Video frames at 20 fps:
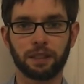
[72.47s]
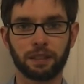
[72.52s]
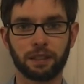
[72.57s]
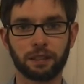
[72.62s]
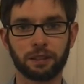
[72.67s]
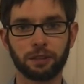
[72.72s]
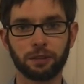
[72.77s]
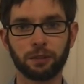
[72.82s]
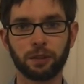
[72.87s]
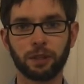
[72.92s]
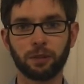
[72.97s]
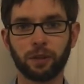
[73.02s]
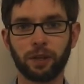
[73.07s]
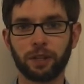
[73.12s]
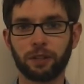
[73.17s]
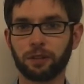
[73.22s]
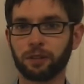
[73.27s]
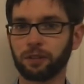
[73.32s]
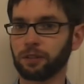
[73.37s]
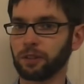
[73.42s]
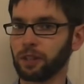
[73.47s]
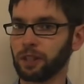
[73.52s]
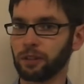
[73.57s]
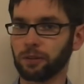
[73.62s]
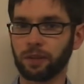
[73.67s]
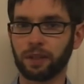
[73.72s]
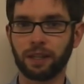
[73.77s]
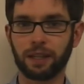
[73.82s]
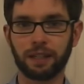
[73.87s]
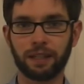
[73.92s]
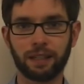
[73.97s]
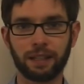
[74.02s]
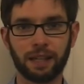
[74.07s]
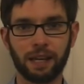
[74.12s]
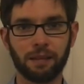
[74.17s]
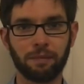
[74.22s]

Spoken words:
concluding wager, $33.99,